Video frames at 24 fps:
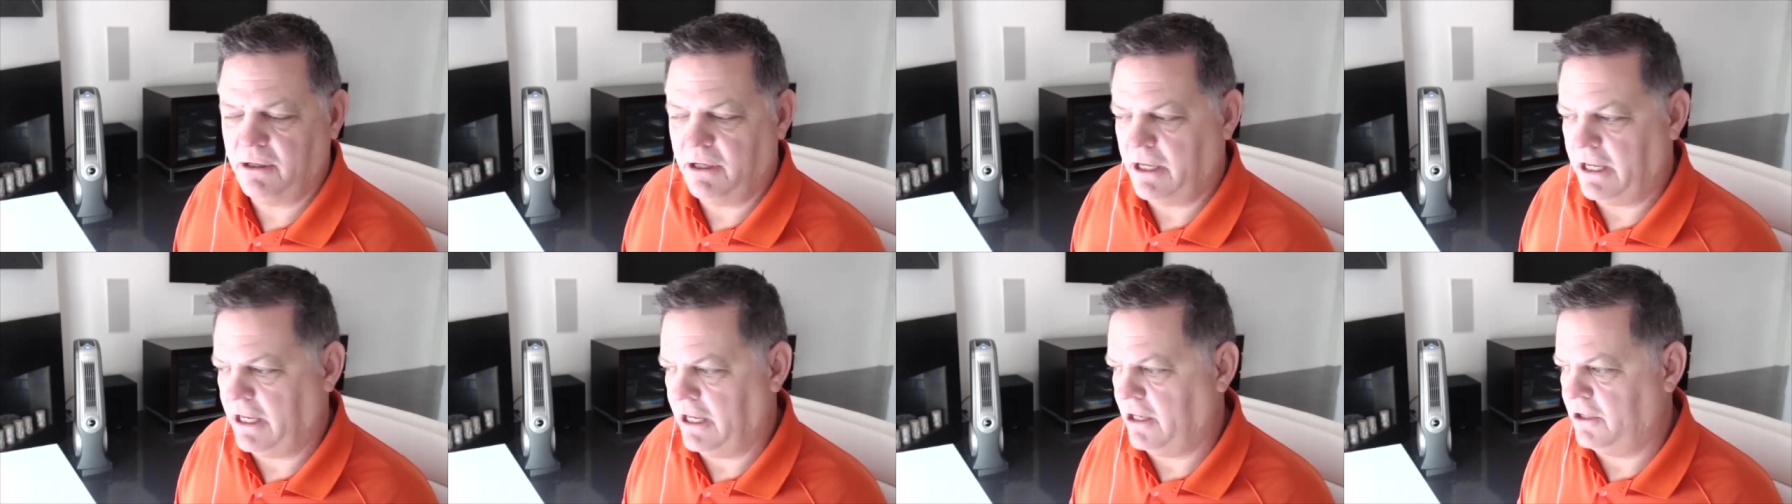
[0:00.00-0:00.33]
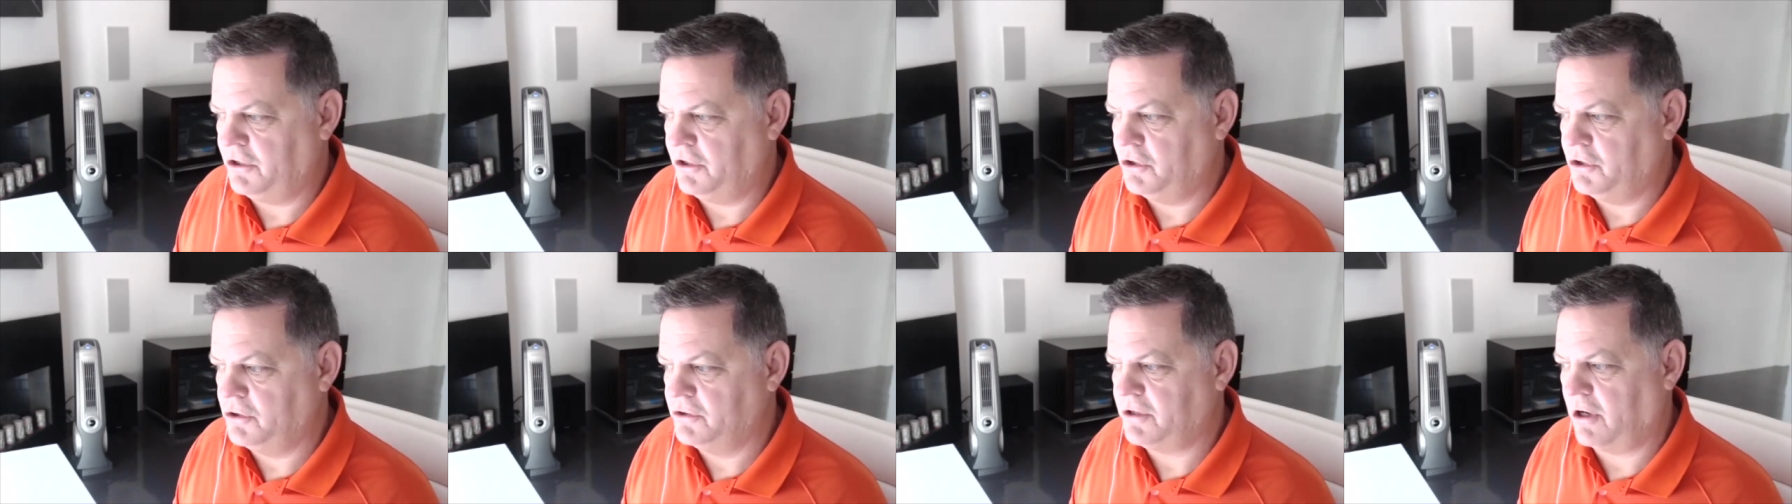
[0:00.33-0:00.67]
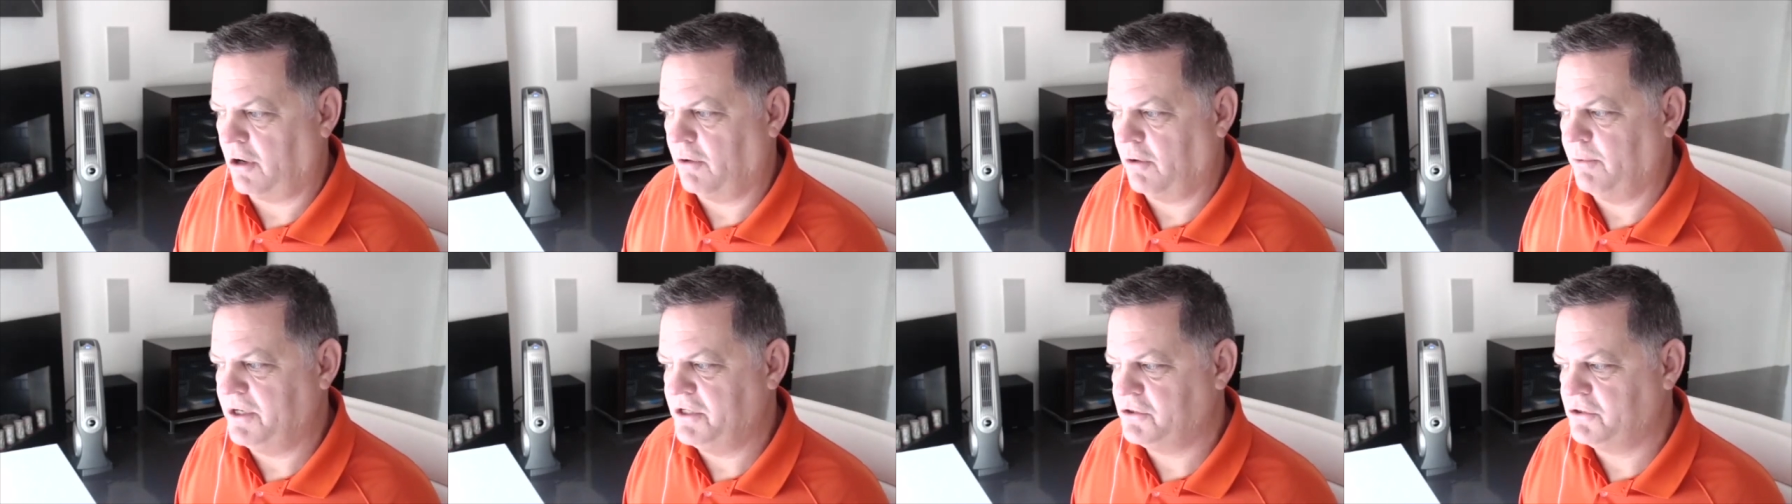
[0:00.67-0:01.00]
and use
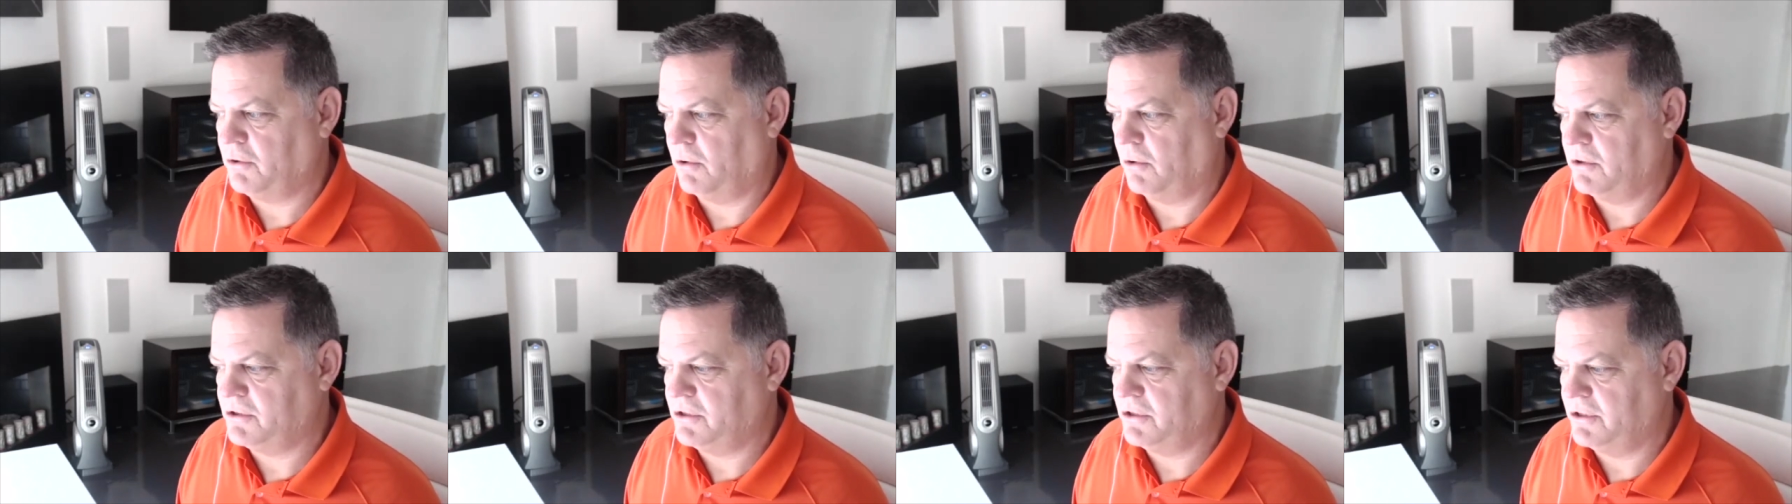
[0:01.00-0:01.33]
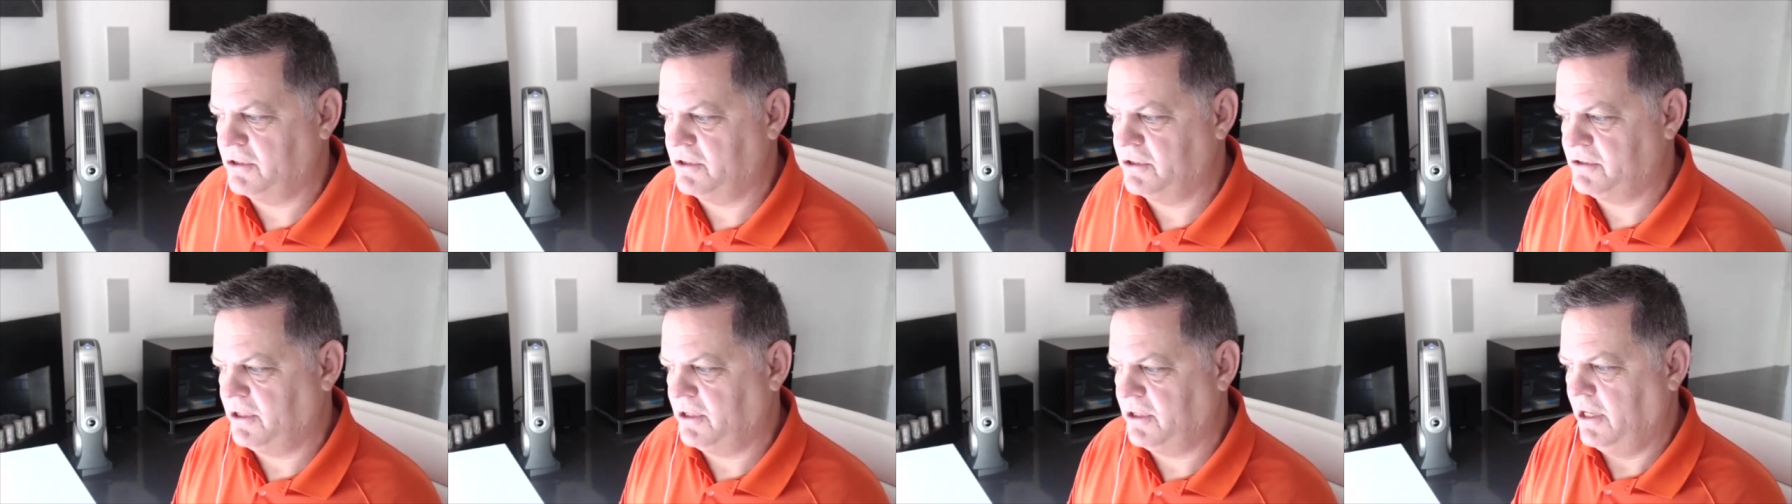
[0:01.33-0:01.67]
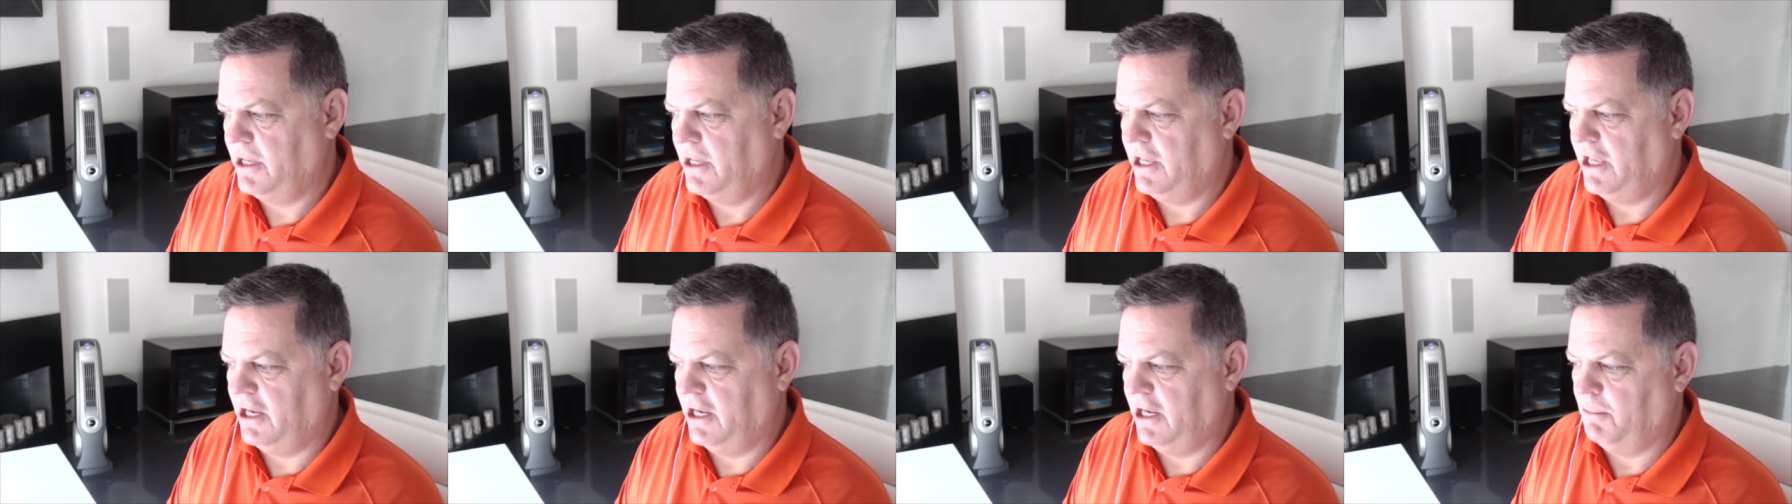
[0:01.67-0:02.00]
our resources
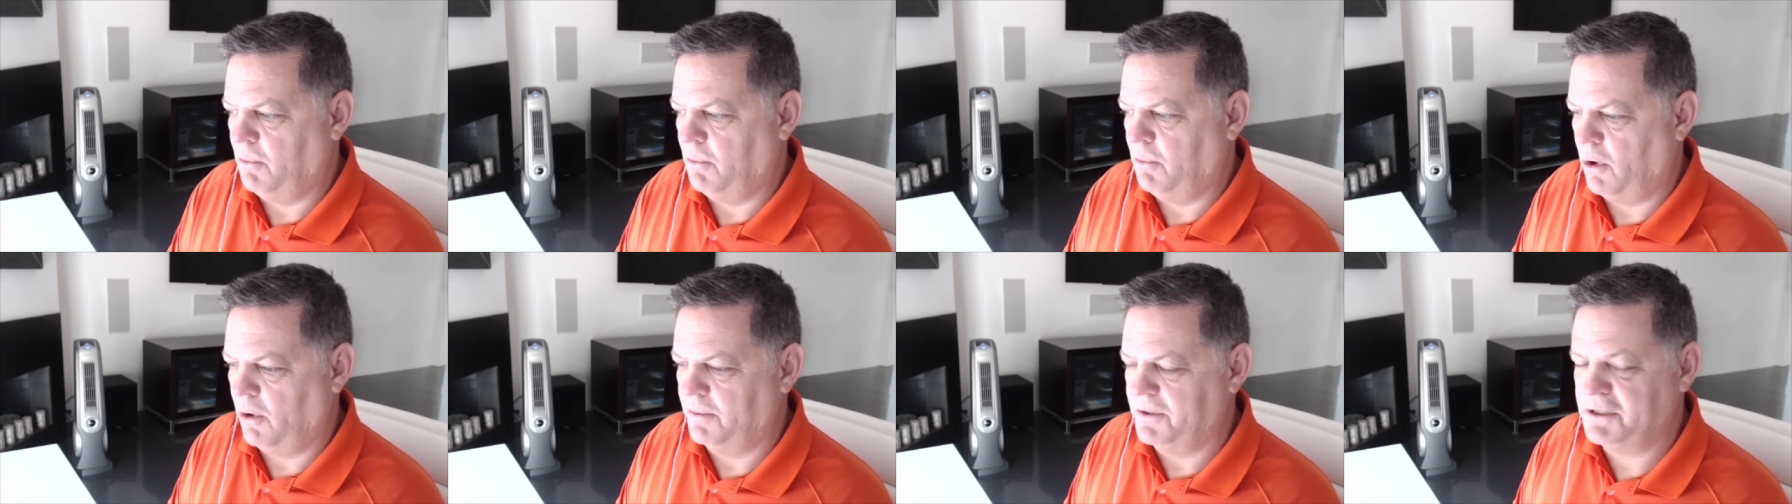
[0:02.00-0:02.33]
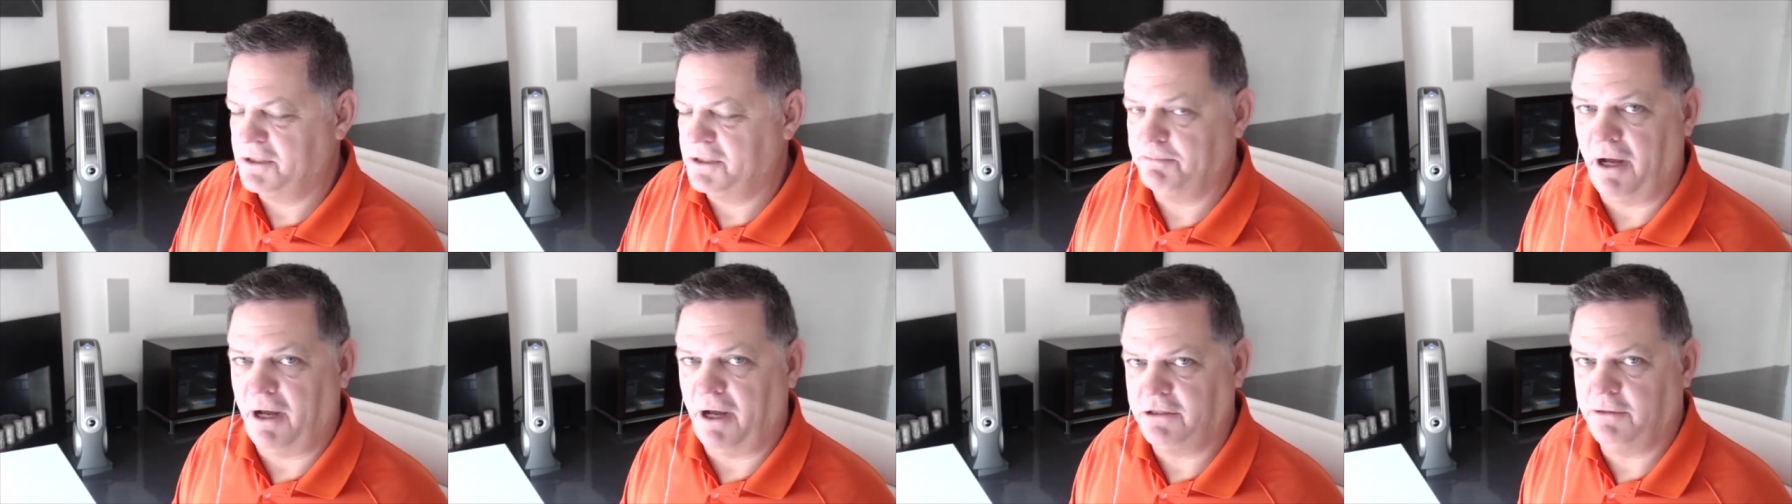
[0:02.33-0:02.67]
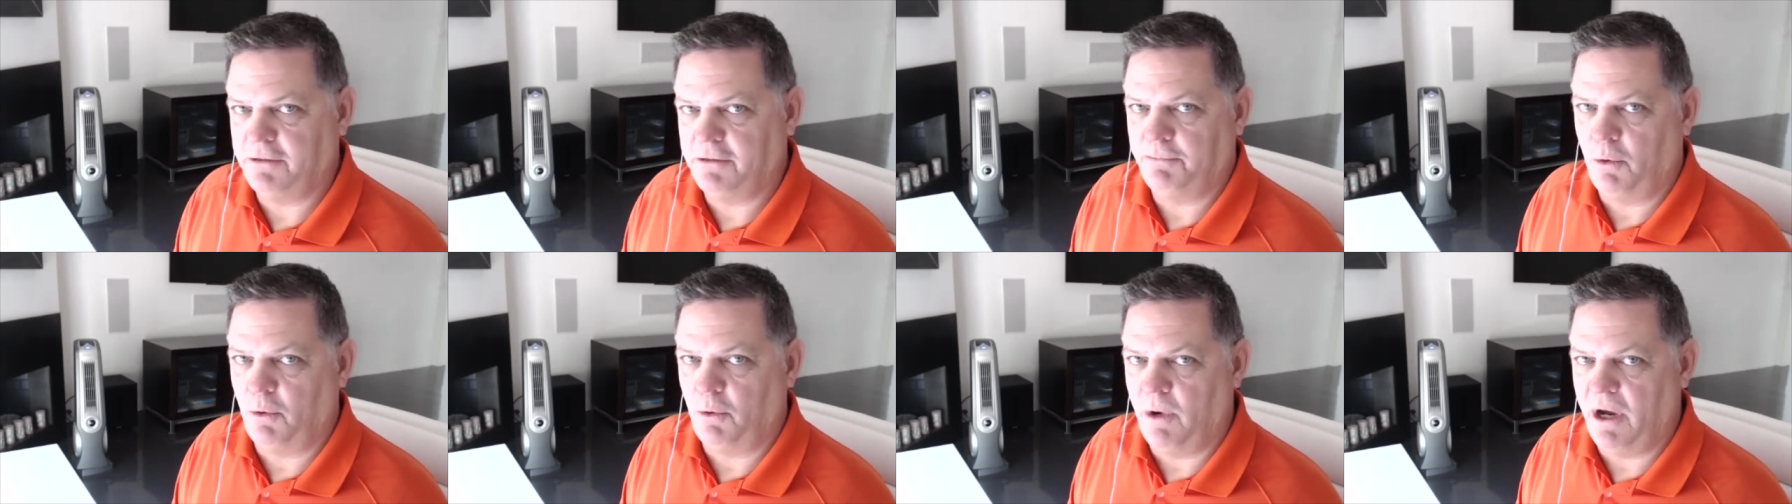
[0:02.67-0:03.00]
in a more
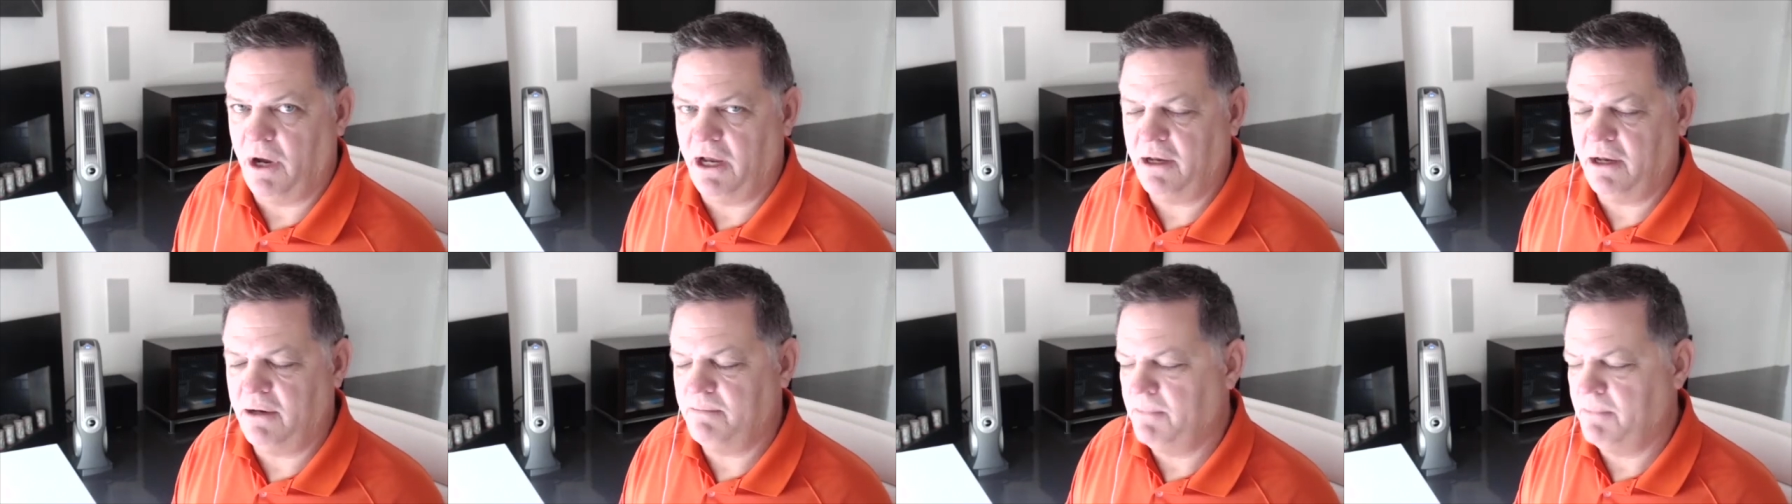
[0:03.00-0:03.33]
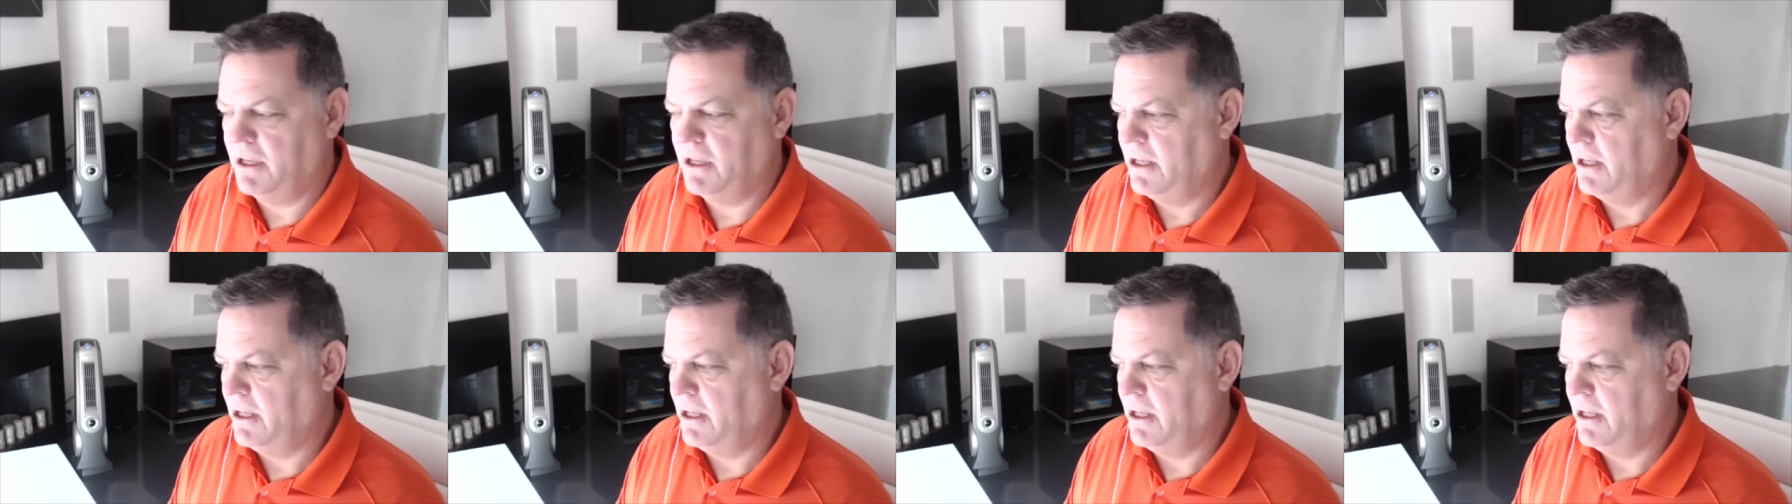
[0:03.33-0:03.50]
responsible way